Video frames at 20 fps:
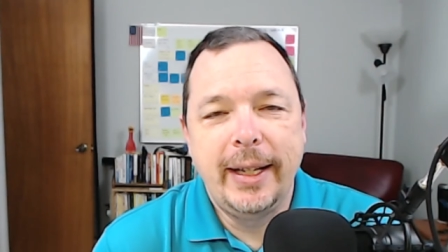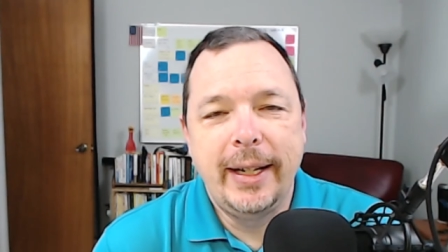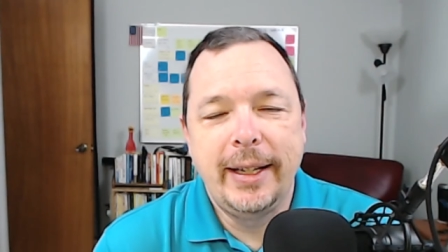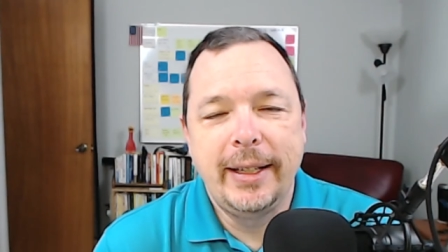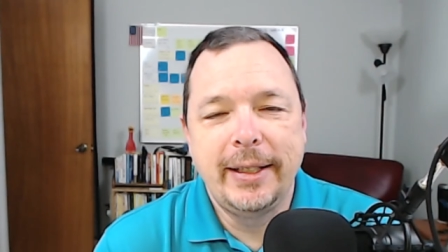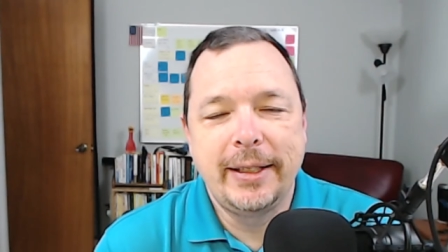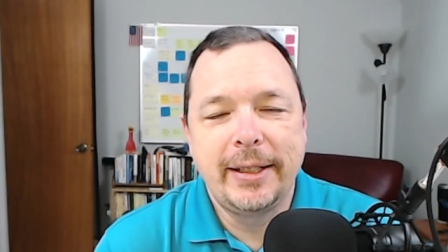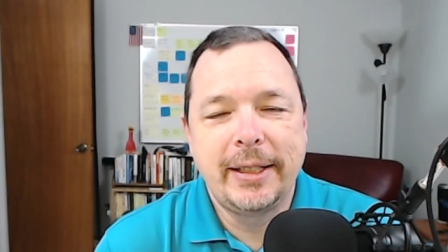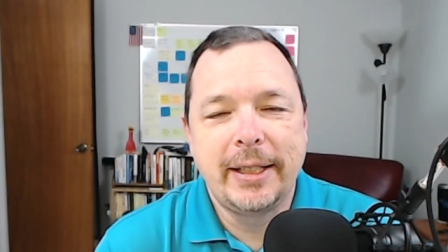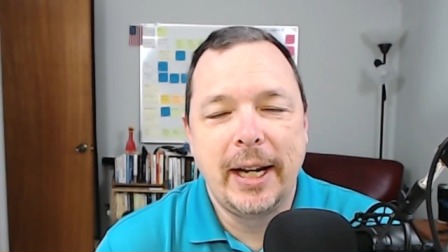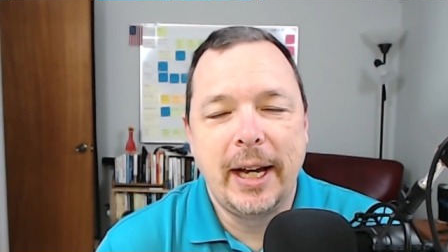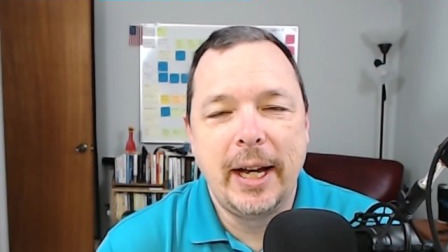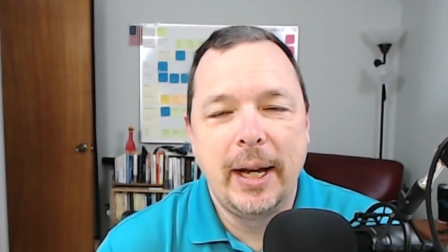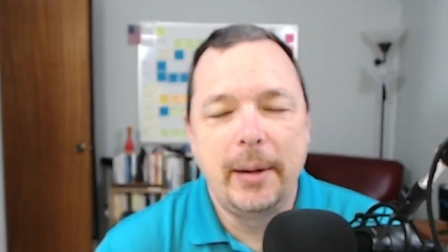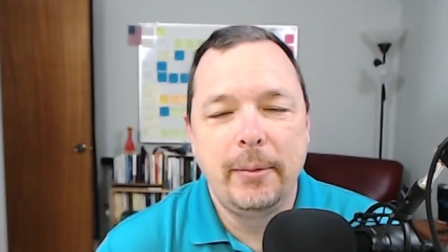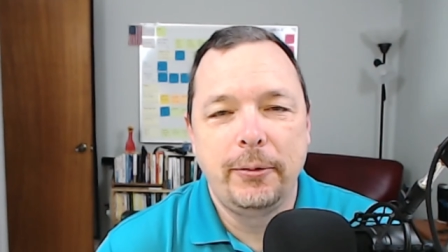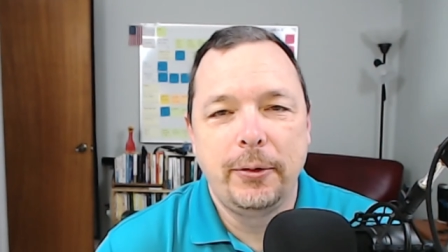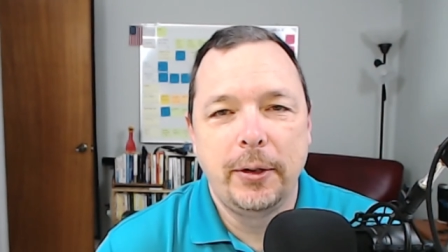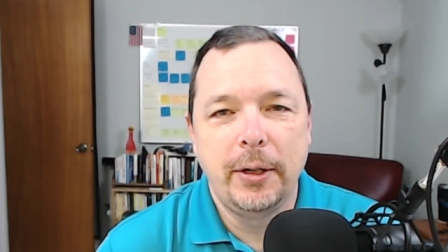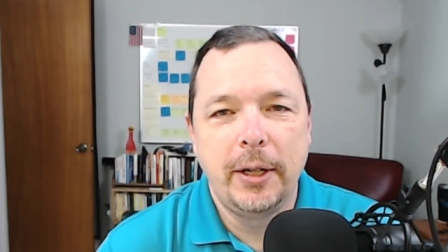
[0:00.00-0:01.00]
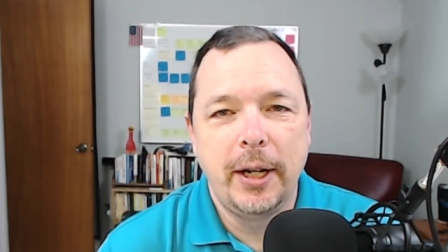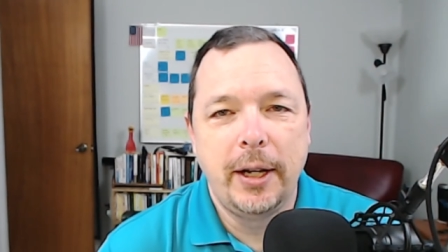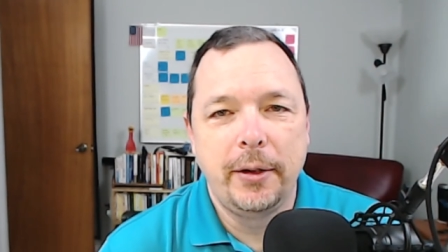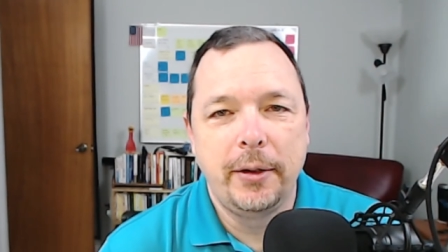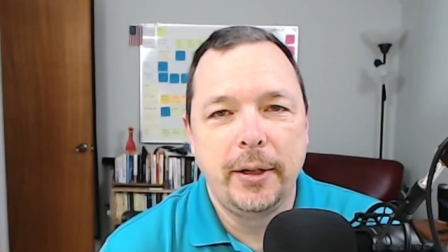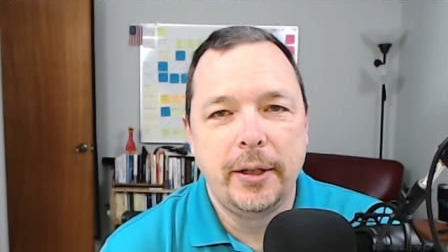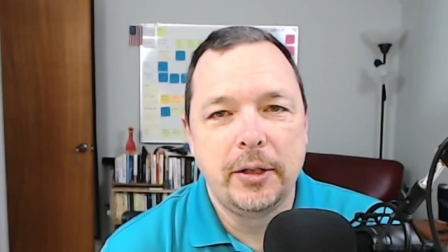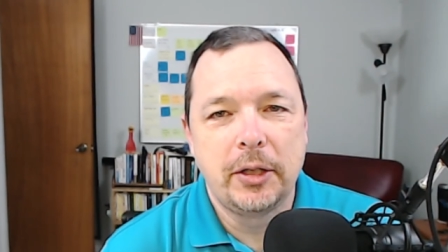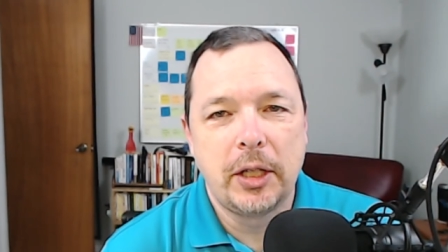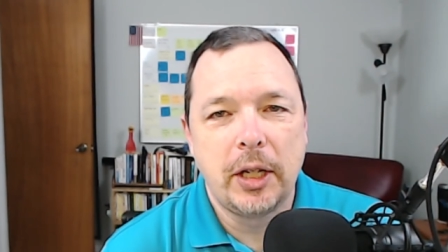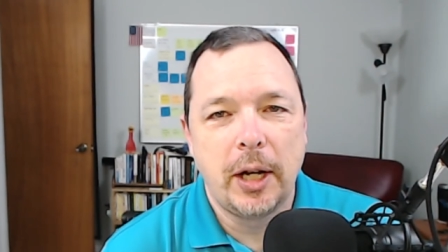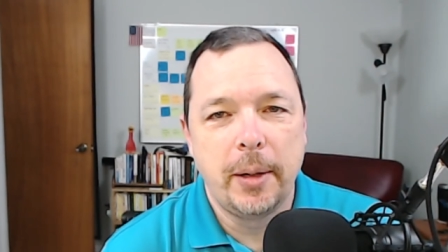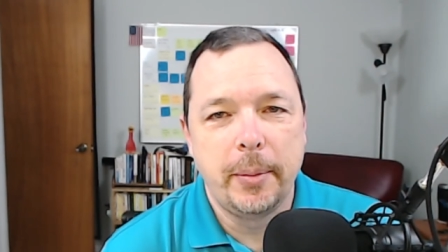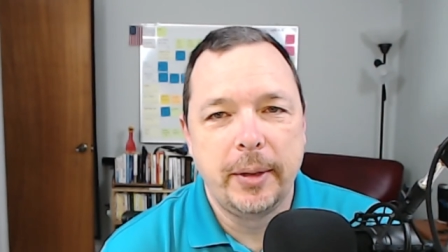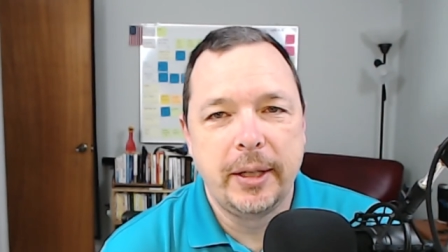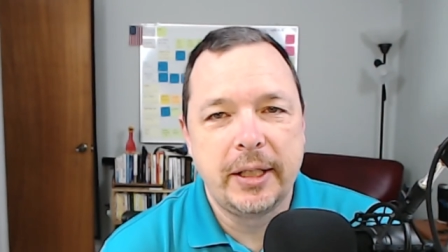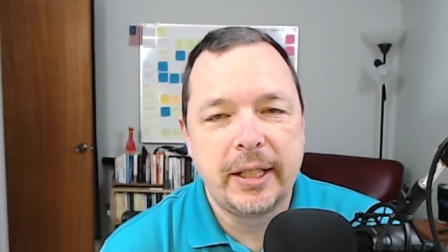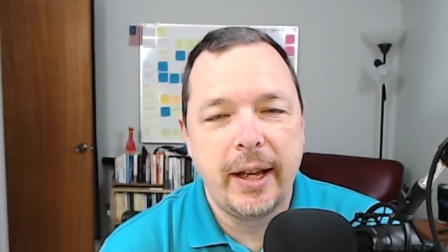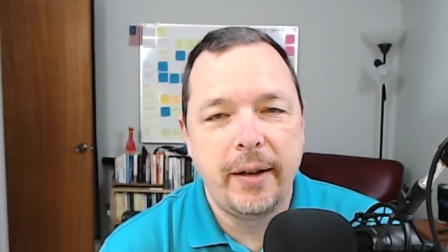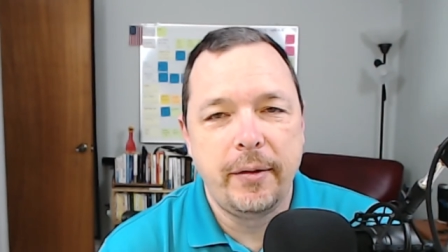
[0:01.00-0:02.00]
It is time for another
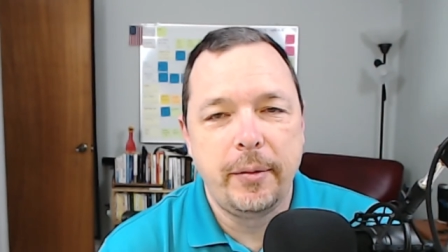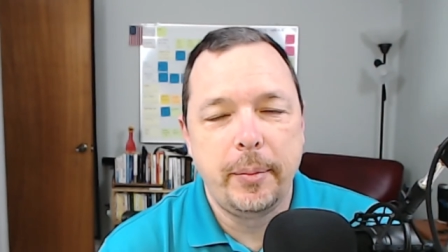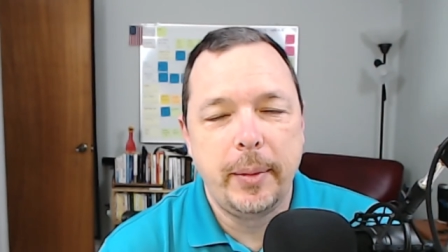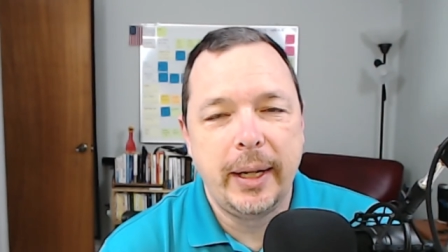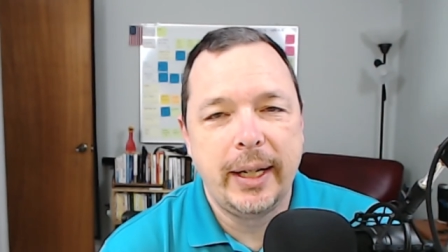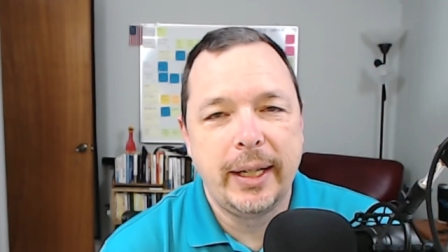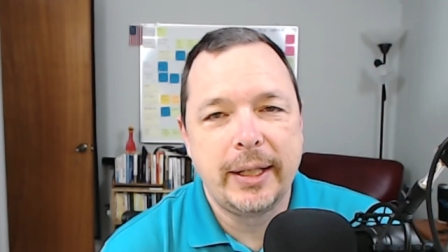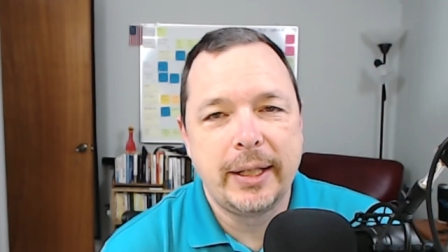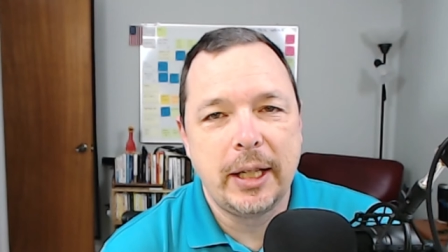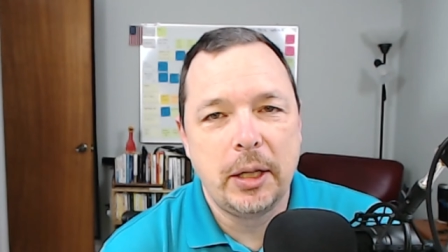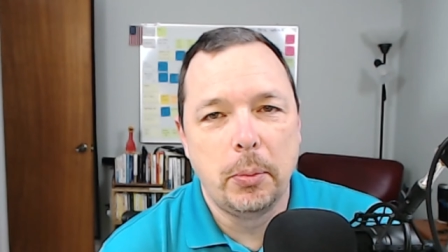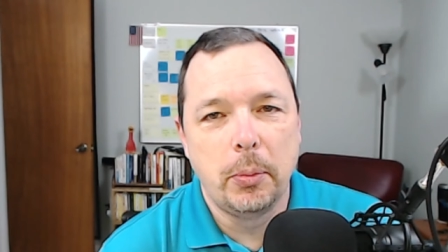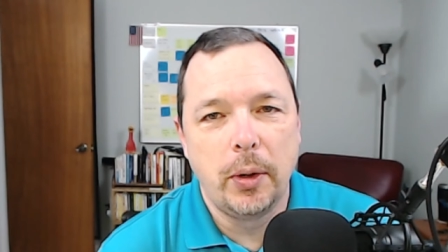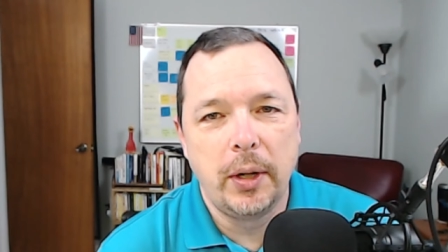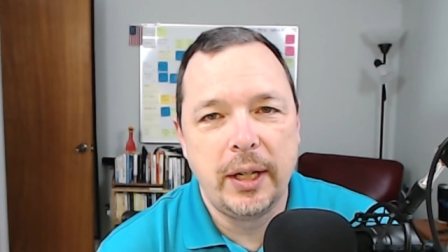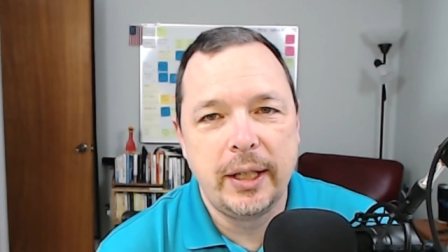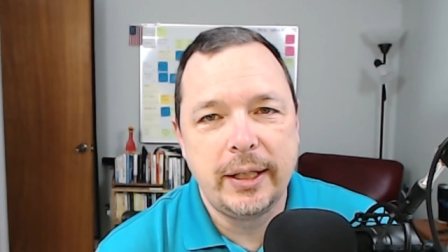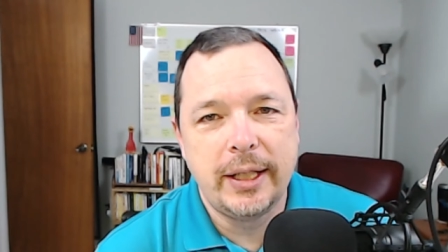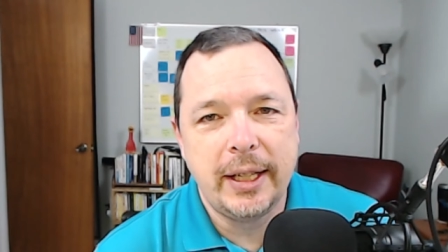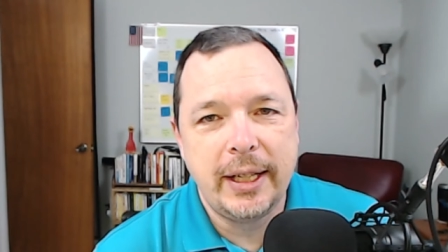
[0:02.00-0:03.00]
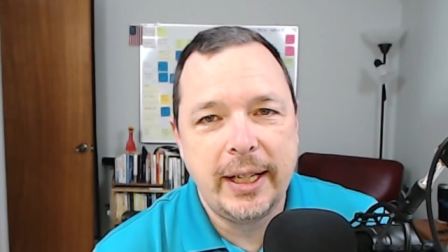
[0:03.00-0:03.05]
installment of Seven Minutes in the Morning.